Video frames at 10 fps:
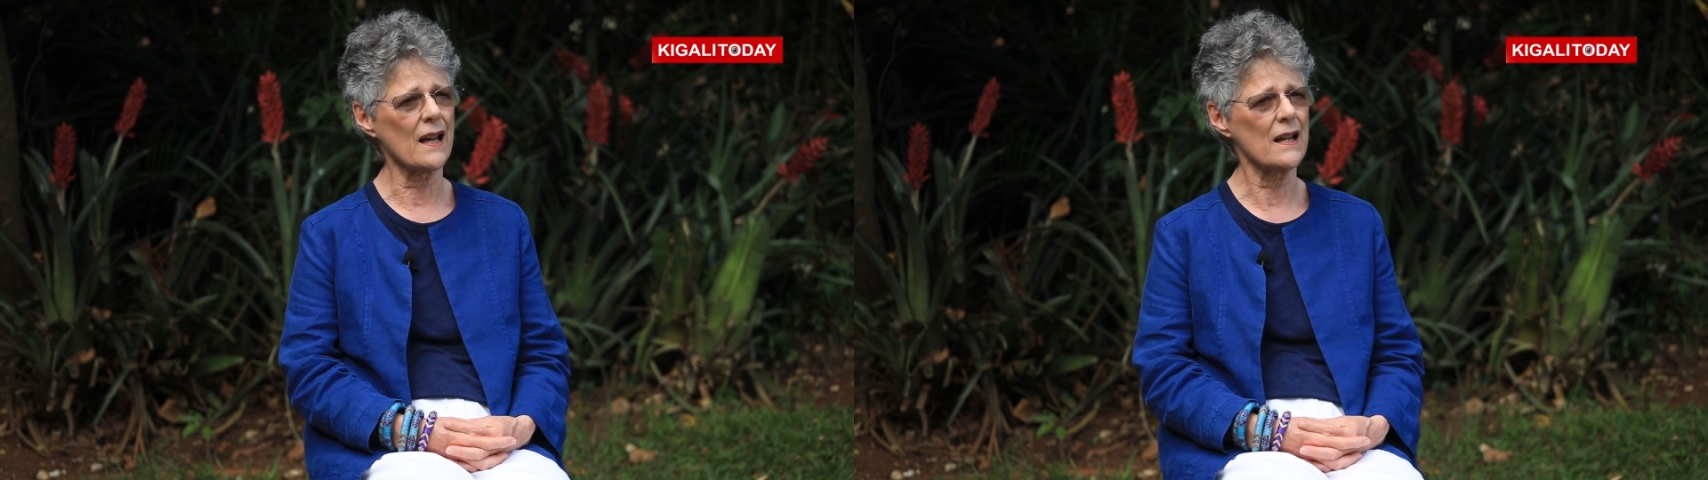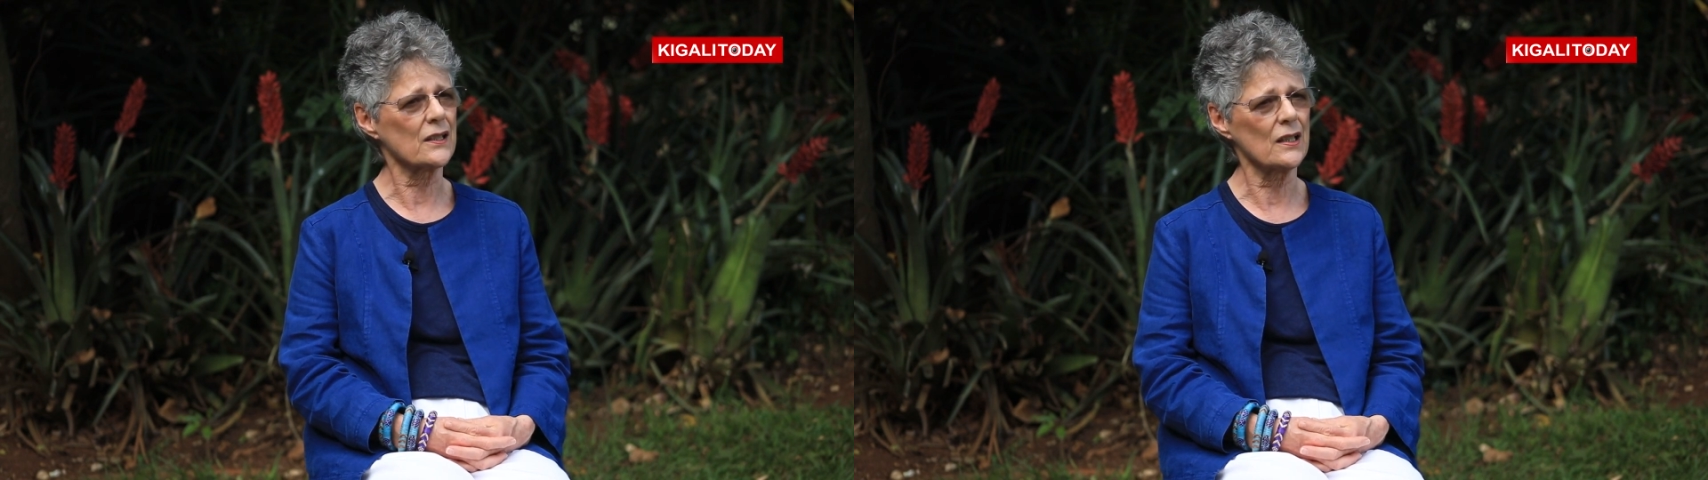
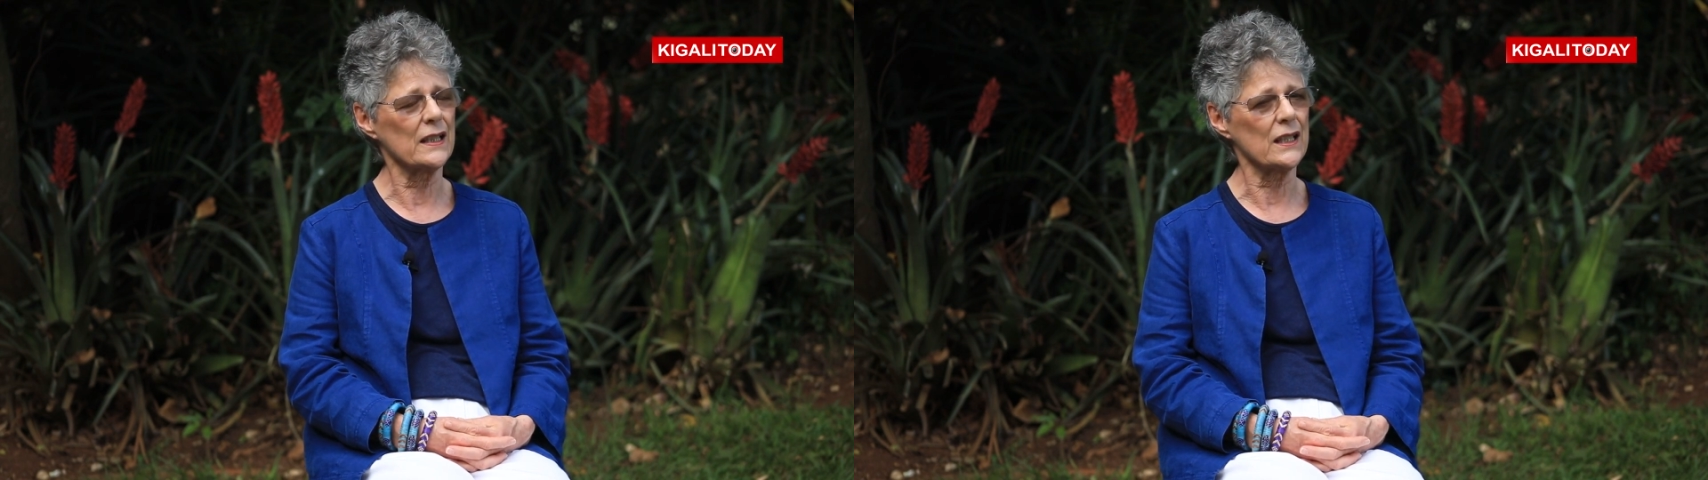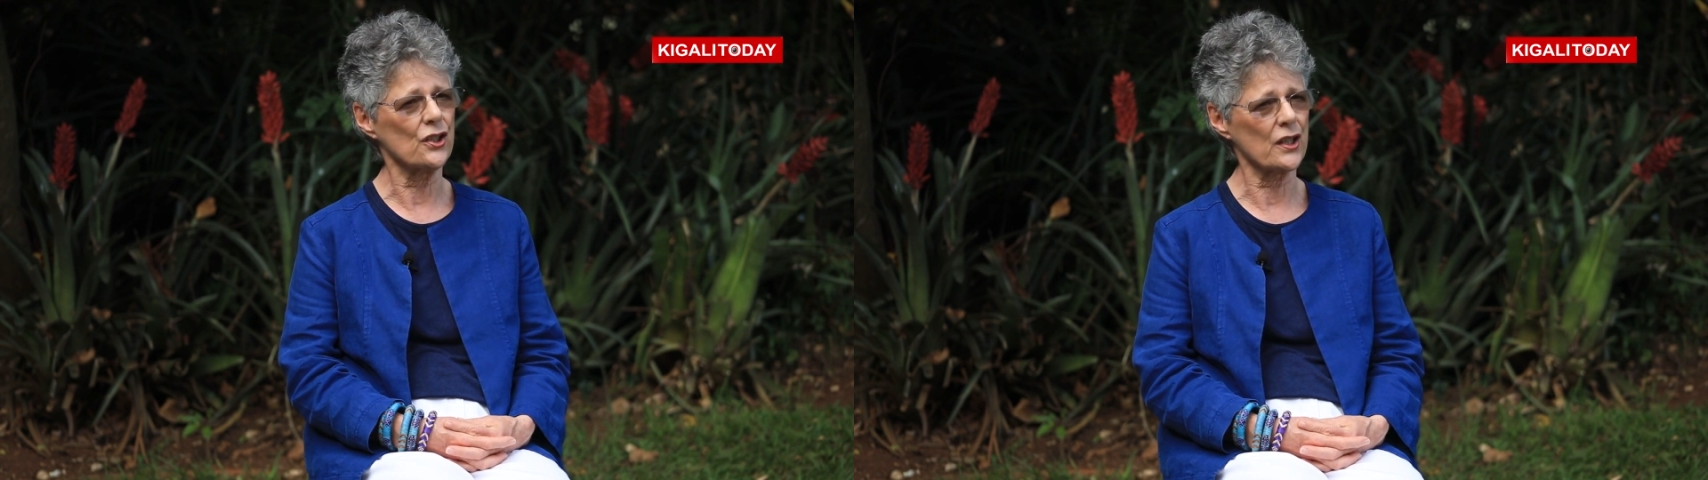
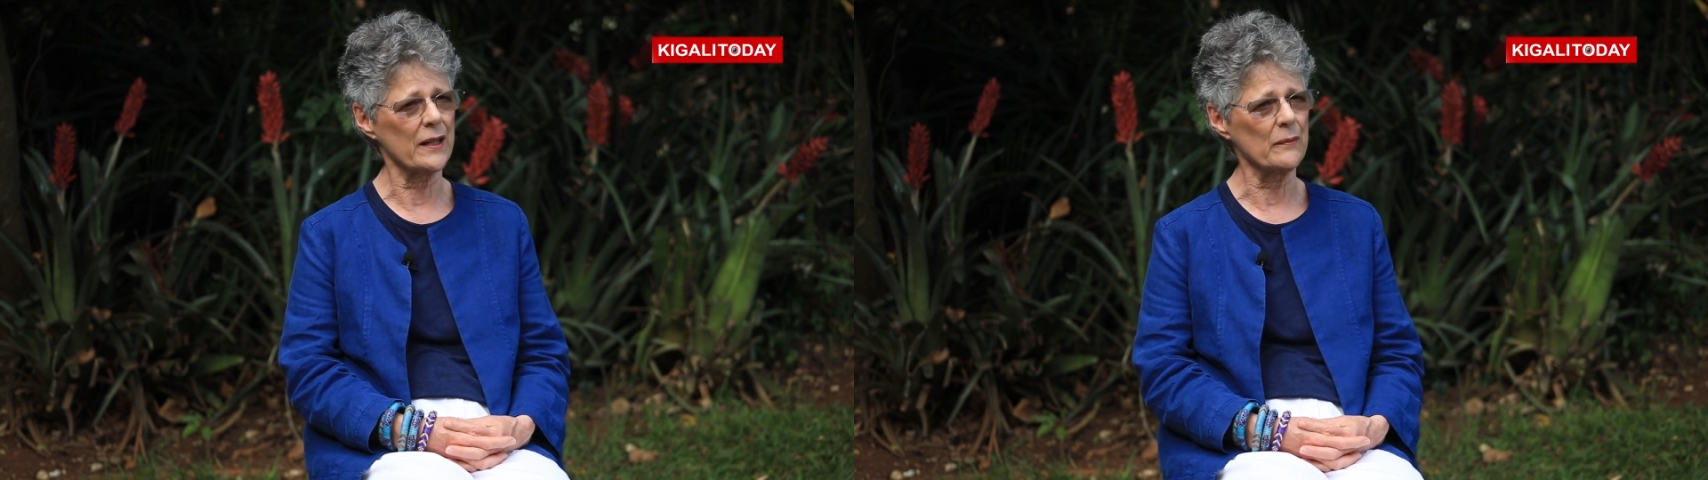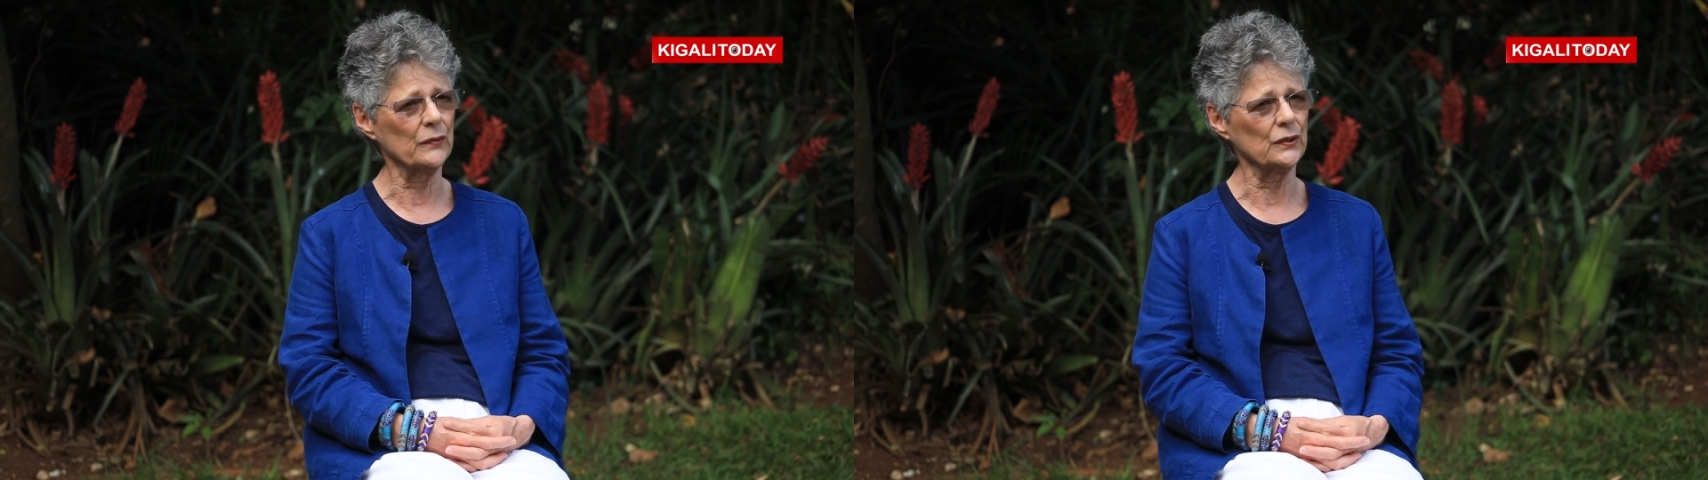utterly
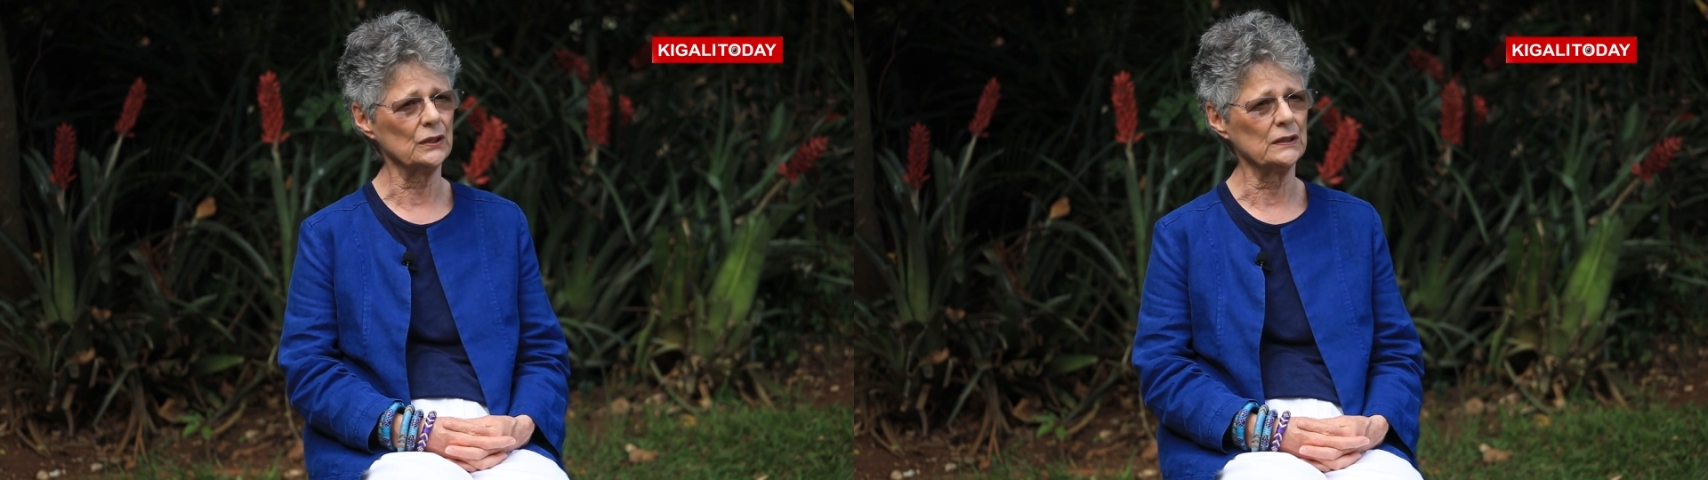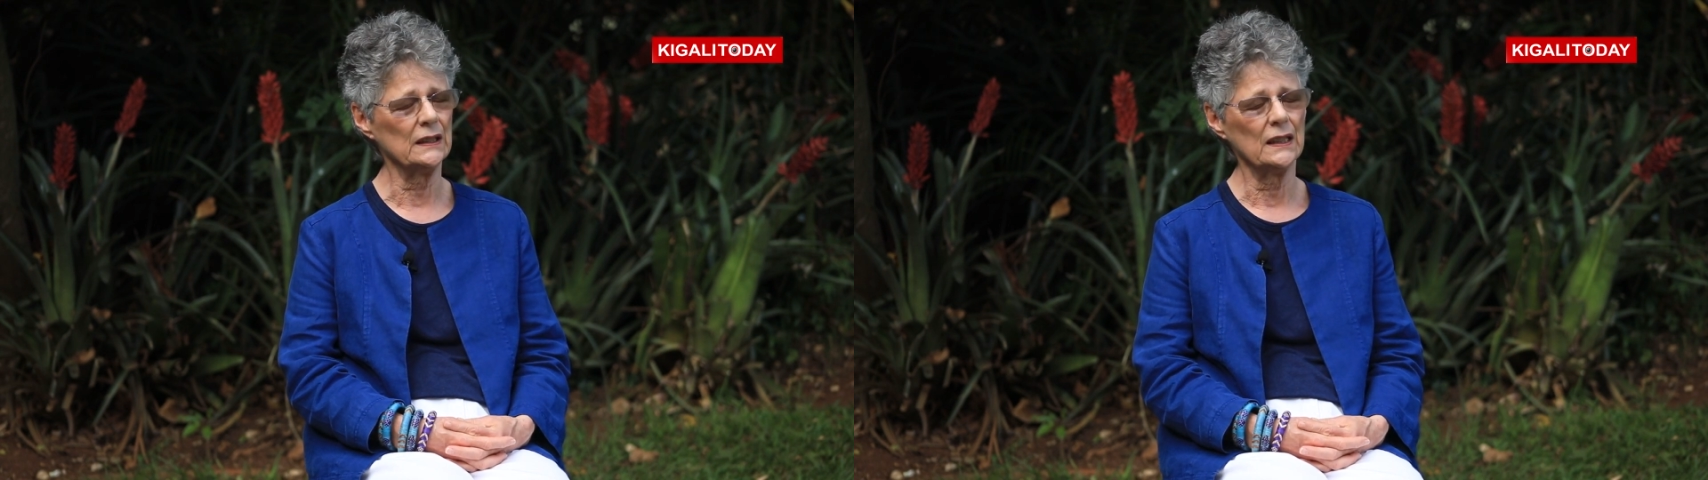
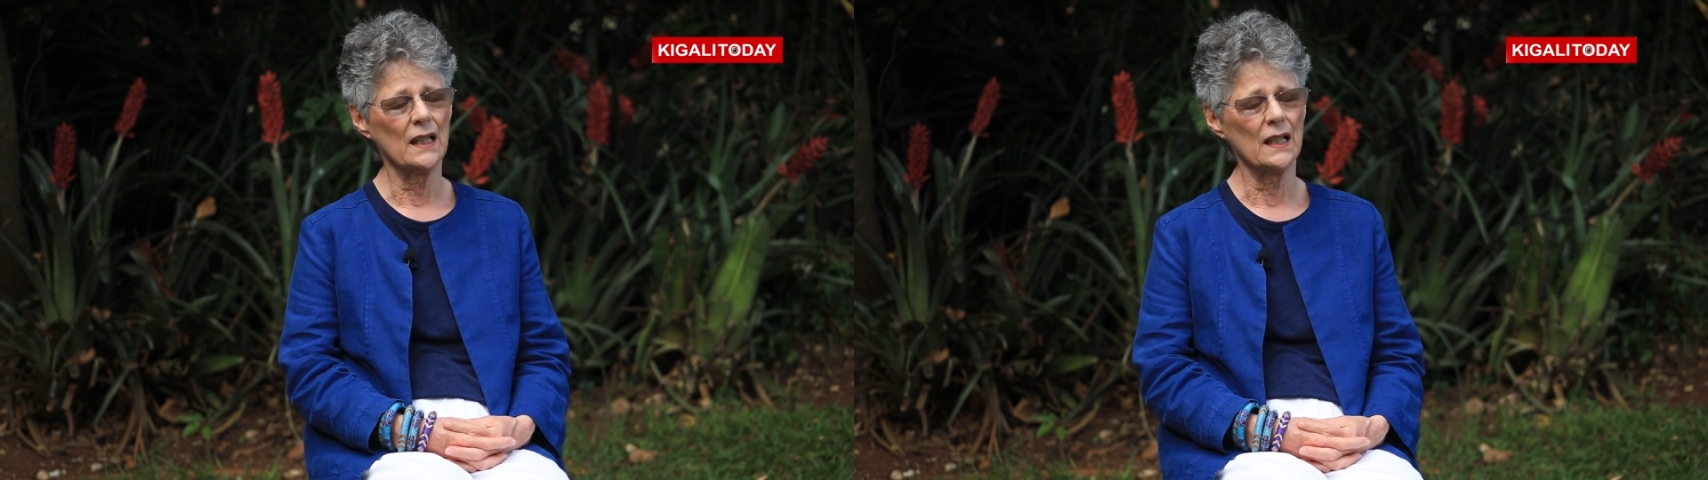shameful.